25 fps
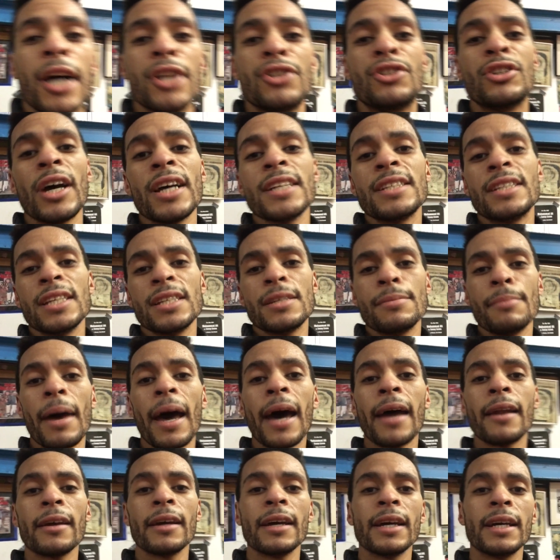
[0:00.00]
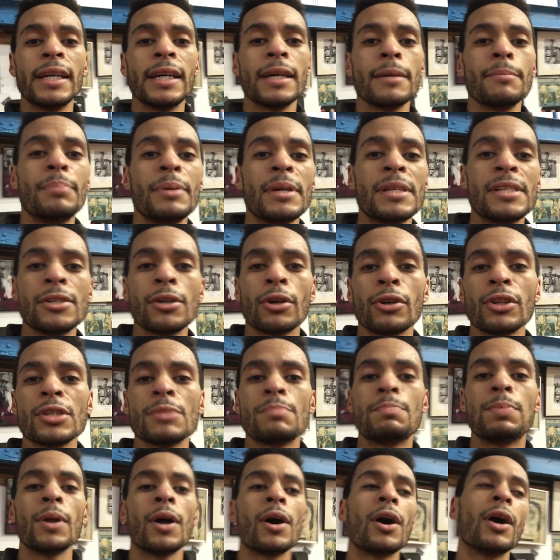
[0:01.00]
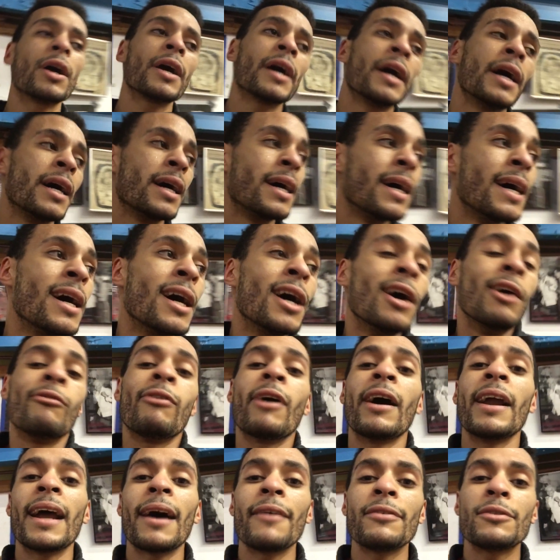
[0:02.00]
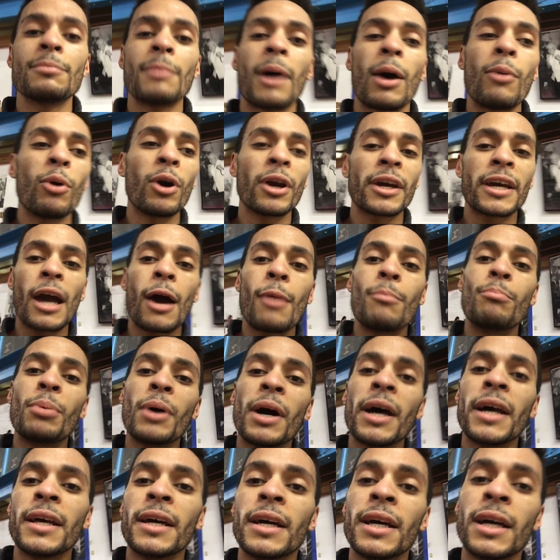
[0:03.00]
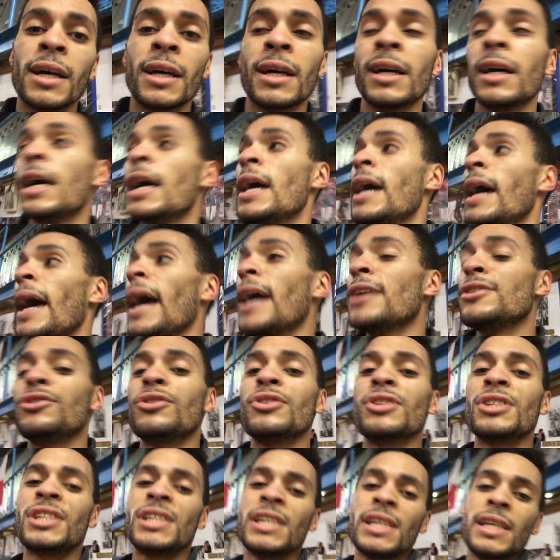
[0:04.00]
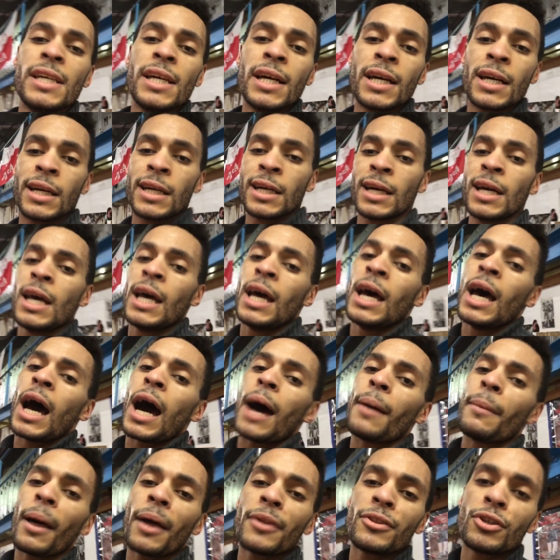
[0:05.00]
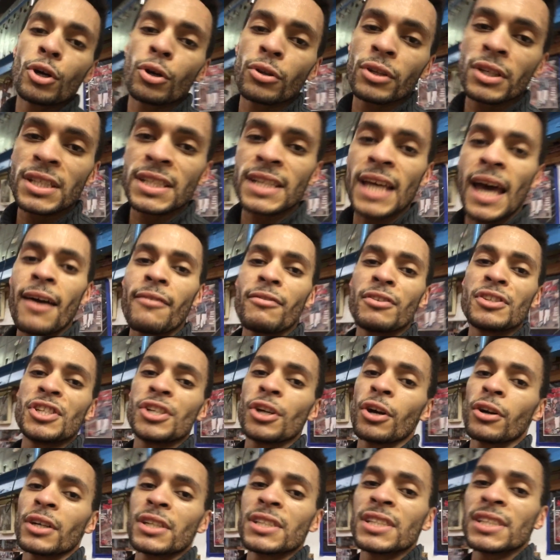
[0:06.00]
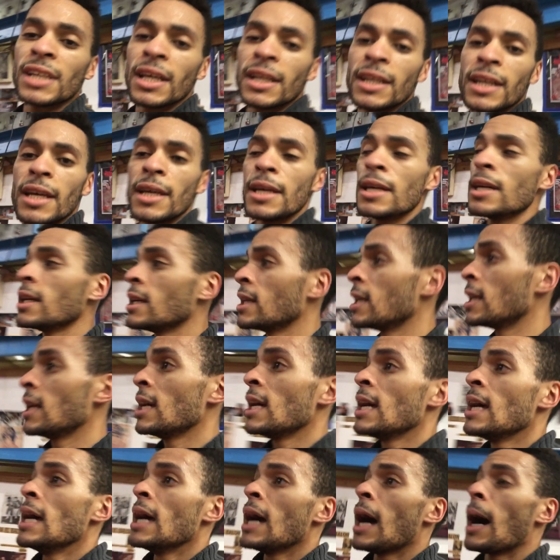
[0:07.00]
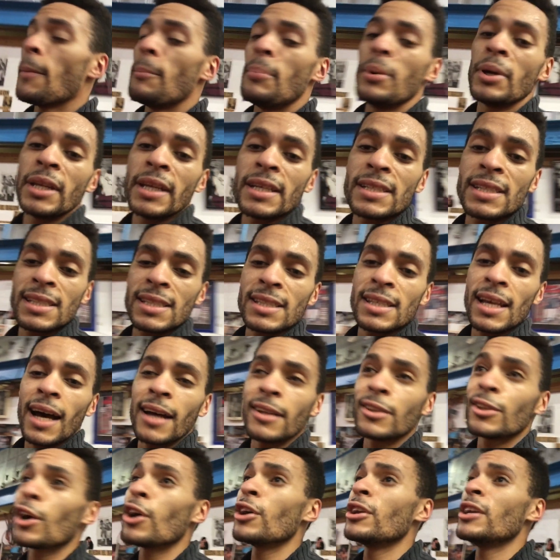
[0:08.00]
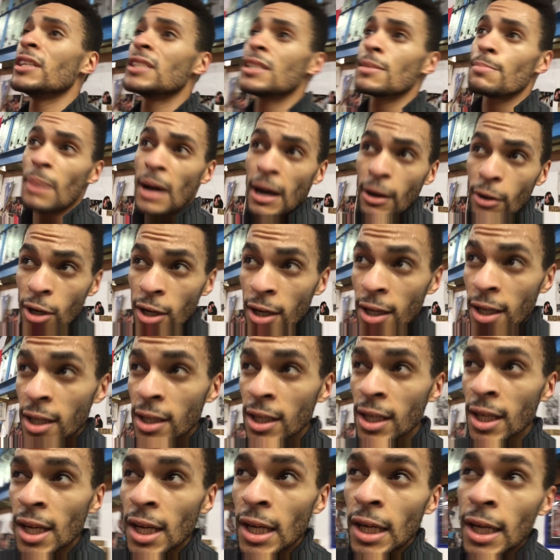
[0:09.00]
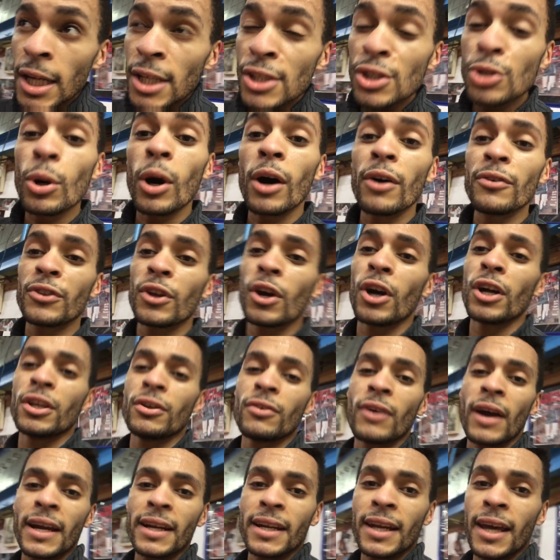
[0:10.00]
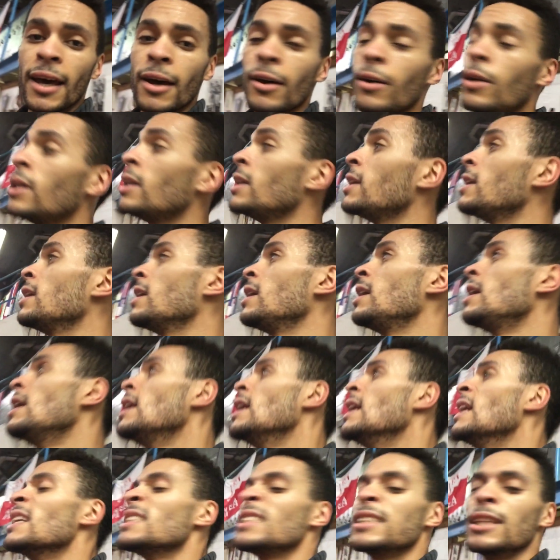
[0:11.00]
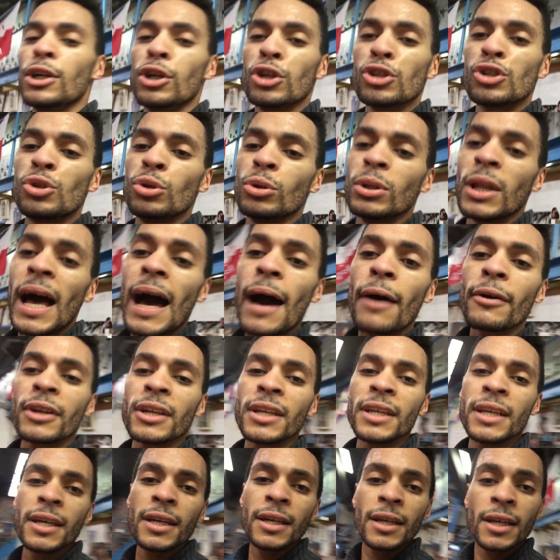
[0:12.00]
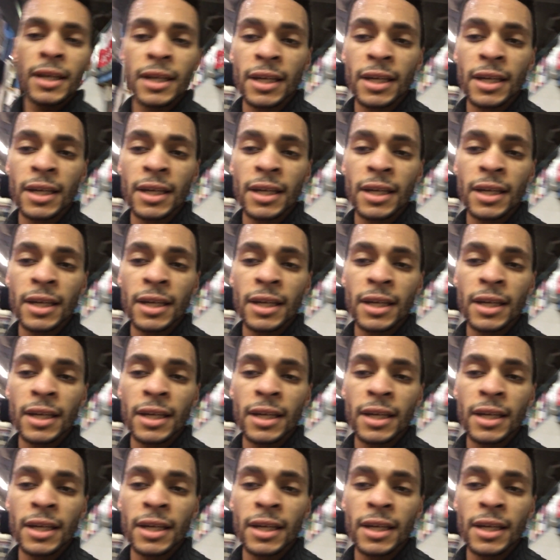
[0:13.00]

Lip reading: address this matter and get busy on this blog right after my workout. But as you can see, I'm not the only savage here on a Sunday. I've been here since 9:30. It's about 12:30 right now. It's a little too loud in here.